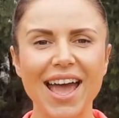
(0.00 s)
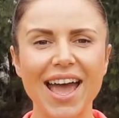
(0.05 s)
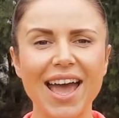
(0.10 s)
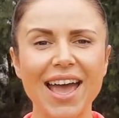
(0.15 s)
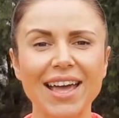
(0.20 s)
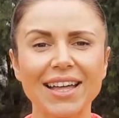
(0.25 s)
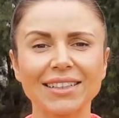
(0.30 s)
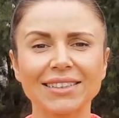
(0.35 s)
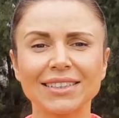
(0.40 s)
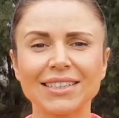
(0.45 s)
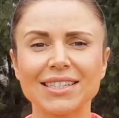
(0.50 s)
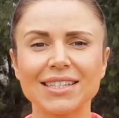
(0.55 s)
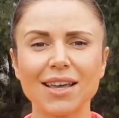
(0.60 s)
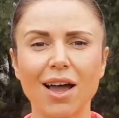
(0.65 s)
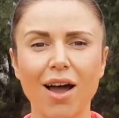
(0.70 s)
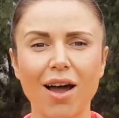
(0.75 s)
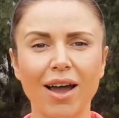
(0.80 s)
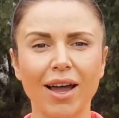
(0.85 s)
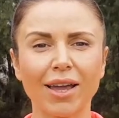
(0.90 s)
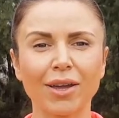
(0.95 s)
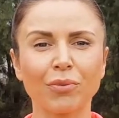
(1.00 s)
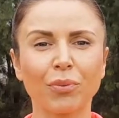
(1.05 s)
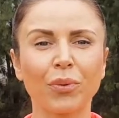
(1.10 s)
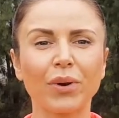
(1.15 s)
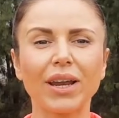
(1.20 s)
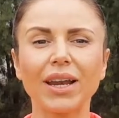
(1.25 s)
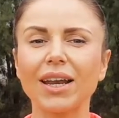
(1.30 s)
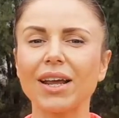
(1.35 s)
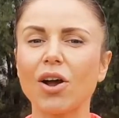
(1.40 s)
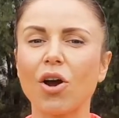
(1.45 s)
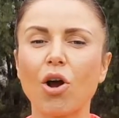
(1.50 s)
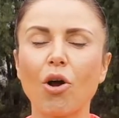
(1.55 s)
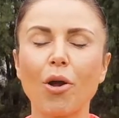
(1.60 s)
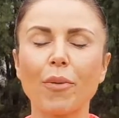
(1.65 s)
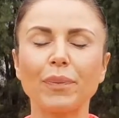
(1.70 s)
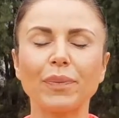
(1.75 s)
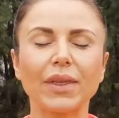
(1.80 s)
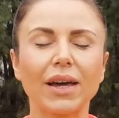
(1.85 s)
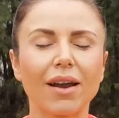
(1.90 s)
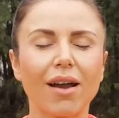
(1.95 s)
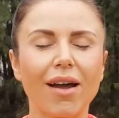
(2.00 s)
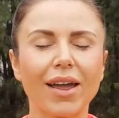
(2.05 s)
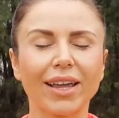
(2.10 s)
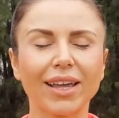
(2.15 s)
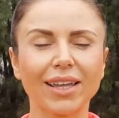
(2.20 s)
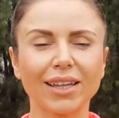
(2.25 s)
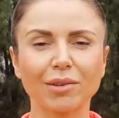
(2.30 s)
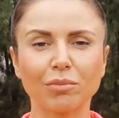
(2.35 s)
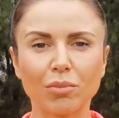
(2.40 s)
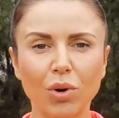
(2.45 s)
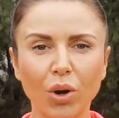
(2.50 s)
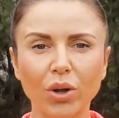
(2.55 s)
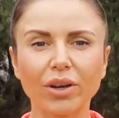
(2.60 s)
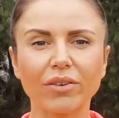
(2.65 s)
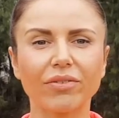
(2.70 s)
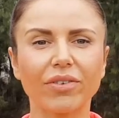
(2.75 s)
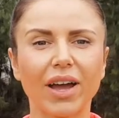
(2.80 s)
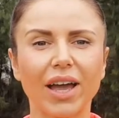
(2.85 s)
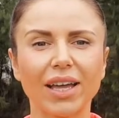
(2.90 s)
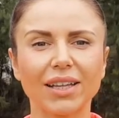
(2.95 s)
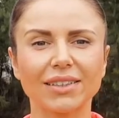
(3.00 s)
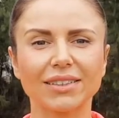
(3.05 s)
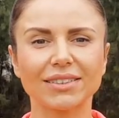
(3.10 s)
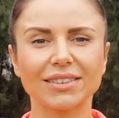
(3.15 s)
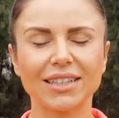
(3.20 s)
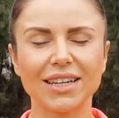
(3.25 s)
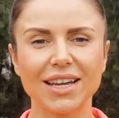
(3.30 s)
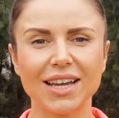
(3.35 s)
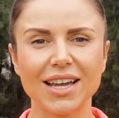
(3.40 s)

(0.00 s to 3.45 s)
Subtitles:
And I really hope that I can motivate